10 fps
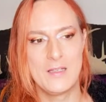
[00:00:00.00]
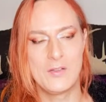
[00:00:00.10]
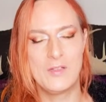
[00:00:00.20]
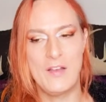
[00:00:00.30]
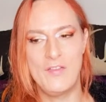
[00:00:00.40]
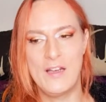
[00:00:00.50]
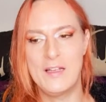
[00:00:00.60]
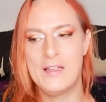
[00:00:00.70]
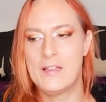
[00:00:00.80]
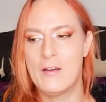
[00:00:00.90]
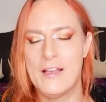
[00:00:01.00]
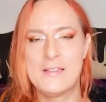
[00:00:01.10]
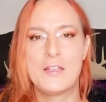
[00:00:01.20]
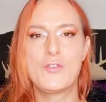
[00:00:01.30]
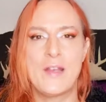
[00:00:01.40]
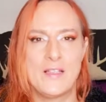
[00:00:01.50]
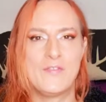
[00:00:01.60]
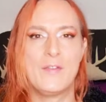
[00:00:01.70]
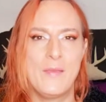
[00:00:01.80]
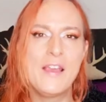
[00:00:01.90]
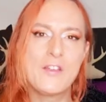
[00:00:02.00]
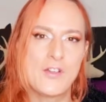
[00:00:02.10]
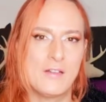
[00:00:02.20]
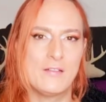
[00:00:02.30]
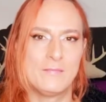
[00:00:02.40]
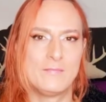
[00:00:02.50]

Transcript: So definitely there is a transformation